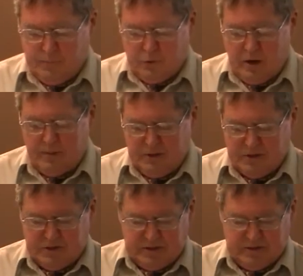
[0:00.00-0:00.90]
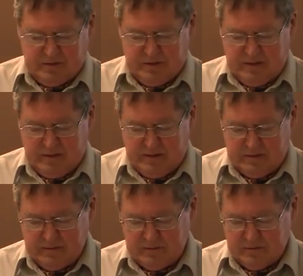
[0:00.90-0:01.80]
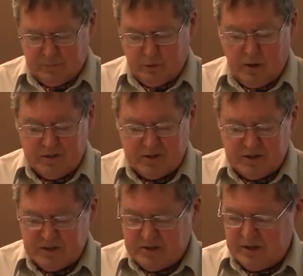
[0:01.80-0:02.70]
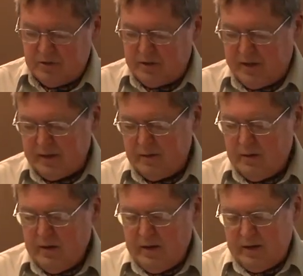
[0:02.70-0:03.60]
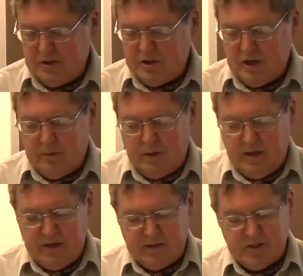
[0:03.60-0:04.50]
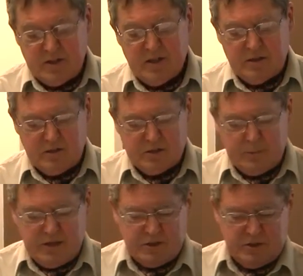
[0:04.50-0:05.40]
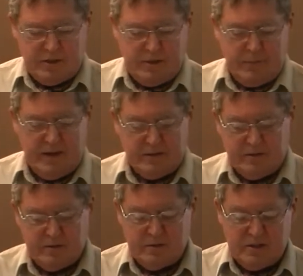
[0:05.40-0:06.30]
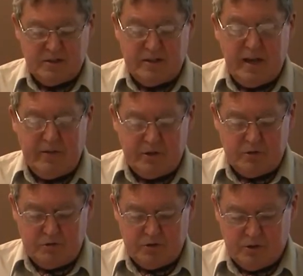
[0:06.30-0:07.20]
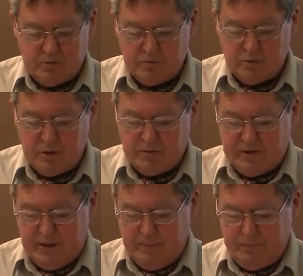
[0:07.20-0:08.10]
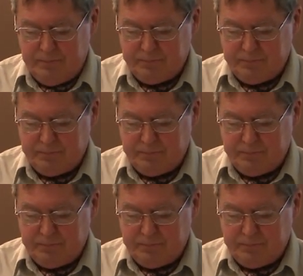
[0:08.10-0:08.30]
the promise, uh, the promises that you get in Jeremiah and Ezekiel, especially about the, this David who's going to rule over them.